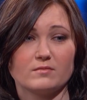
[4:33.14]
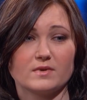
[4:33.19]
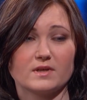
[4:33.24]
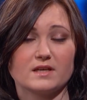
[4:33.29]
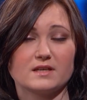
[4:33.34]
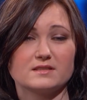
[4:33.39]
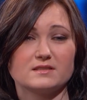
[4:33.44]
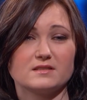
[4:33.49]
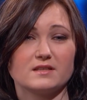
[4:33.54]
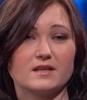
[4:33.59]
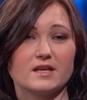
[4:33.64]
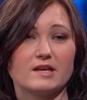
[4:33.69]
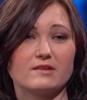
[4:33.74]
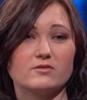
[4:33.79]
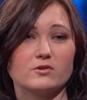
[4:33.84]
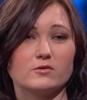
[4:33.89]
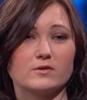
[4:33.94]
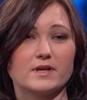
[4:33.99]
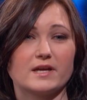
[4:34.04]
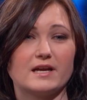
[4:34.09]
Because they have
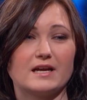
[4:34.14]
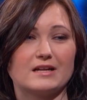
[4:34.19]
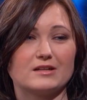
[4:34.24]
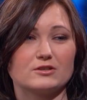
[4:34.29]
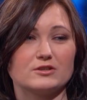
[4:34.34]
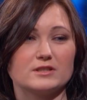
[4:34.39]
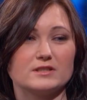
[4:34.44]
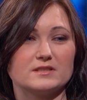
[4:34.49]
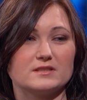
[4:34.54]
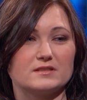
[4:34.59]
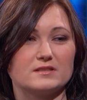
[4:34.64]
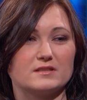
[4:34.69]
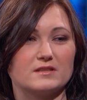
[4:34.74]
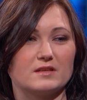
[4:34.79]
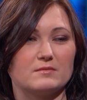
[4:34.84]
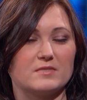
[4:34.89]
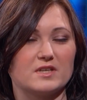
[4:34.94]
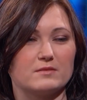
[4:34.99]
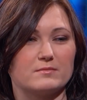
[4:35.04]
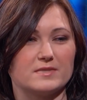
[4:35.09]
no calories and
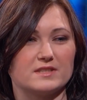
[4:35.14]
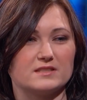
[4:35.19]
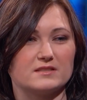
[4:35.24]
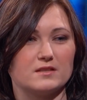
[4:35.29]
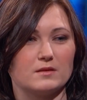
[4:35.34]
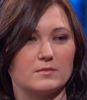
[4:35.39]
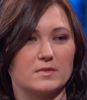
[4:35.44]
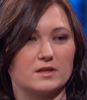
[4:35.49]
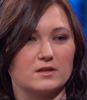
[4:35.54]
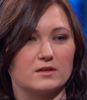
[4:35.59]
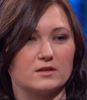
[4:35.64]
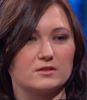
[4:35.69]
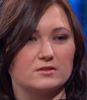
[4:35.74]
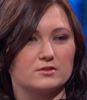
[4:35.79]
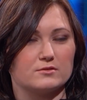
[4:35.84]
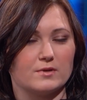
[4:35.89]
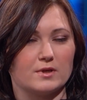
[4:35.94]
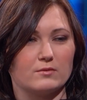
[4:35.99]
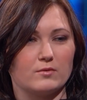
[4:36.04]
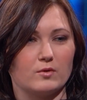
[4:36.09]
they make my stomach hurt,
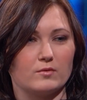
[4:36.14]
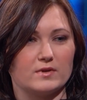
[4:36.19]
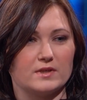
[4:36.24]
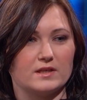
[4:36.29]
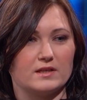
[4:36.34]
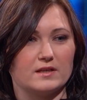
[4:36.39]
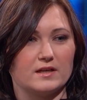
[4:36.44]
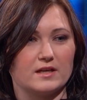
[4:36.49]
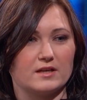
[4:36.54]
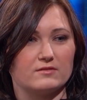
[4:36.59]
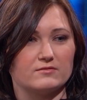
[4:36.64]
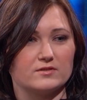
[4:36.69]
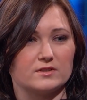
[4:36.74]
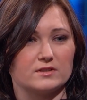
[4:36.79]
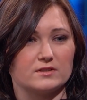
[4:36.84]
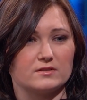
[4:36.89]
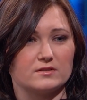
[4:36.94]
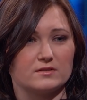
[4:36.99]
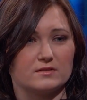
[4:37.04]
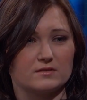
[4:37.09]
so I won't eat
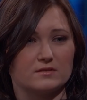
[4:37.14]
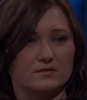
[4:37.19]
after.